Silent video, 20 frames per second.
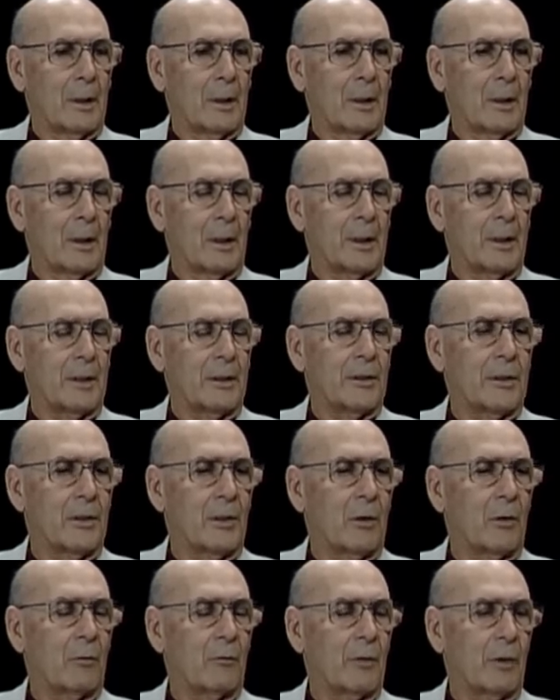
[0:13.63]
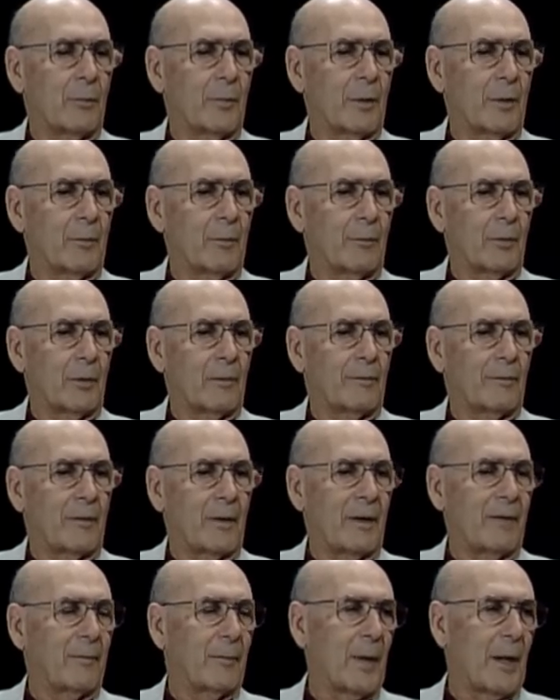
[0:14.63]
ETO ribbon with
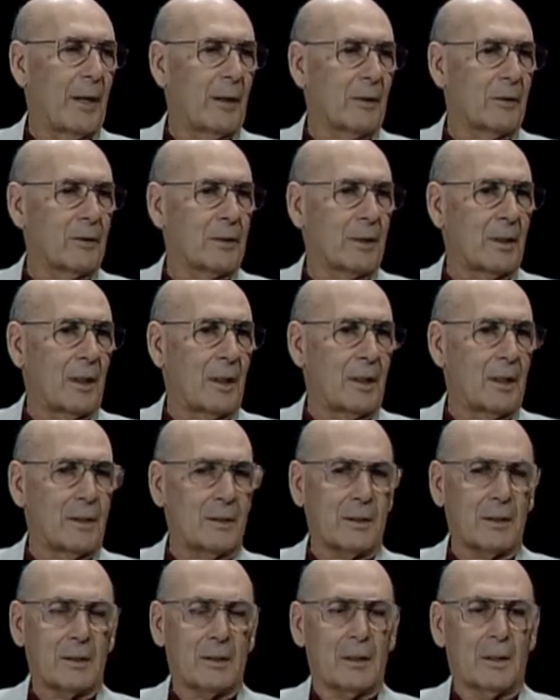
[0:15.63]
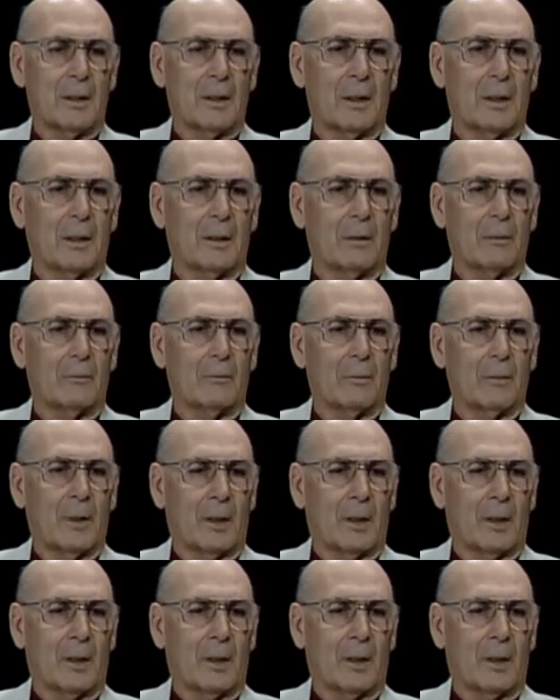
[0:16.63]
5 battle stars. And